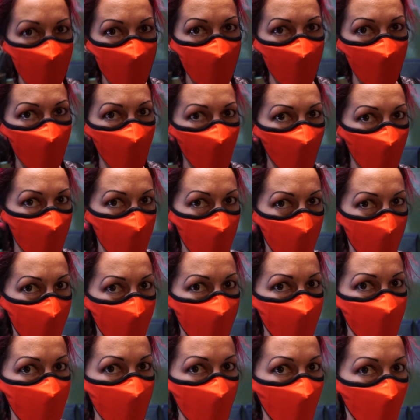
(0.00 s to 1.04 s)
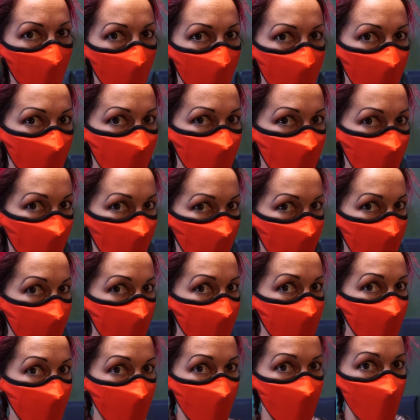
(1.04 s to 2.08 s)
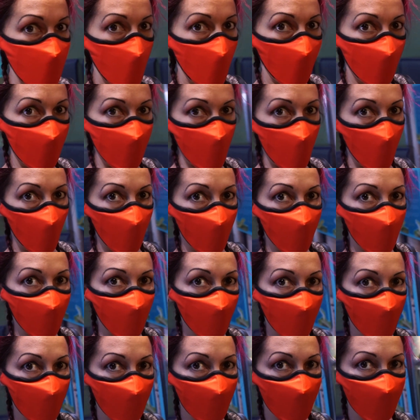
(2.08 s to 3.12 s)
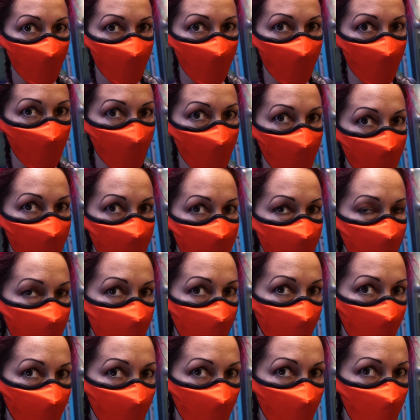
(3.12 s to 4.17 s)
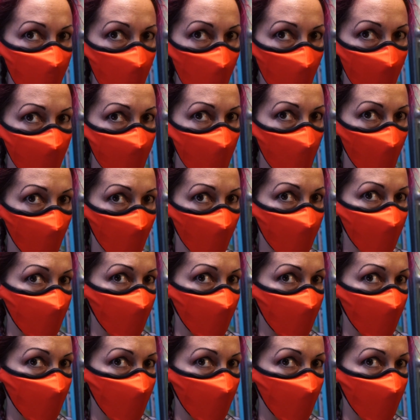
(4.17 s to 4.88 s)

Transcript: here we have the wild green nope nope. There's another nope nope.